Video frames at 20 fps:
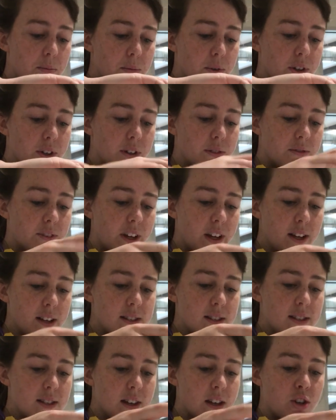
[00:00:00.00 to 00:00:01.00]

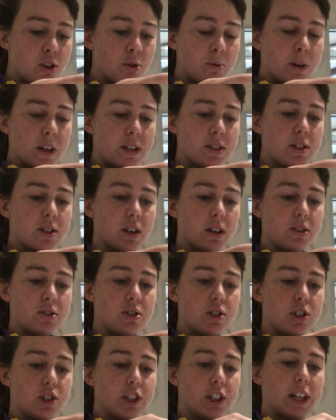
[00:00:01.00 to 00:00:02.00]
Perfect, and you'll want to start
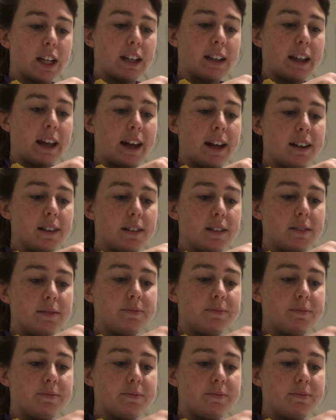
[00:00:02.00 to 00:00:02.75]
stirring that.